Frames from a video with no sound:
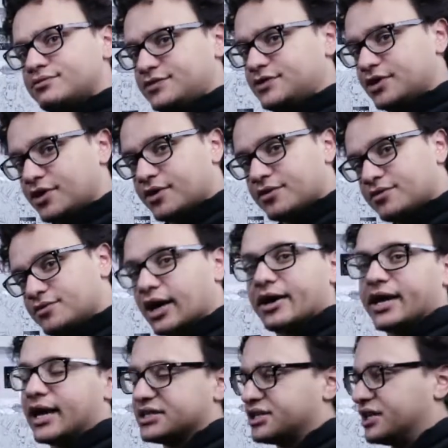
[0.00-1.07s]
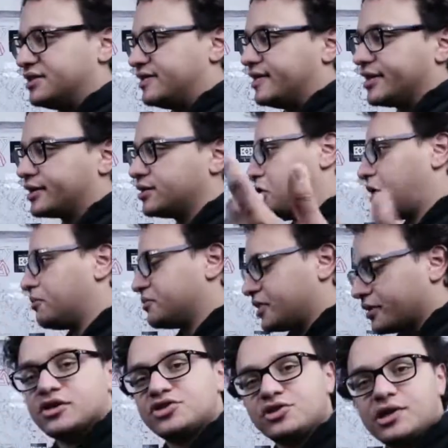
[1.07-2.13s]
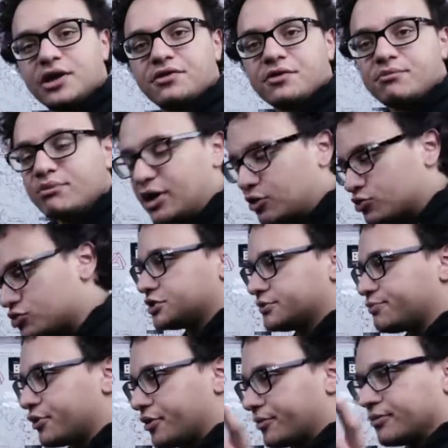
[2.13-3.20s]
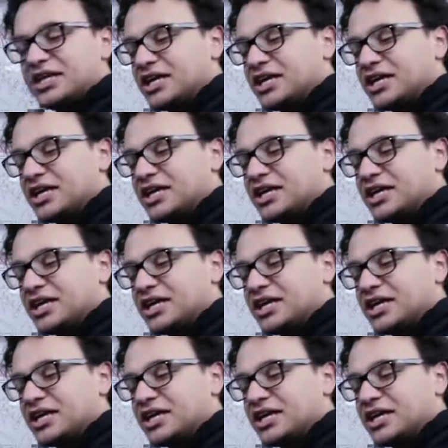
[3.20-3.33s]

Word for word: you know, okay, I said dick, come, uh, shoot out the male sperm.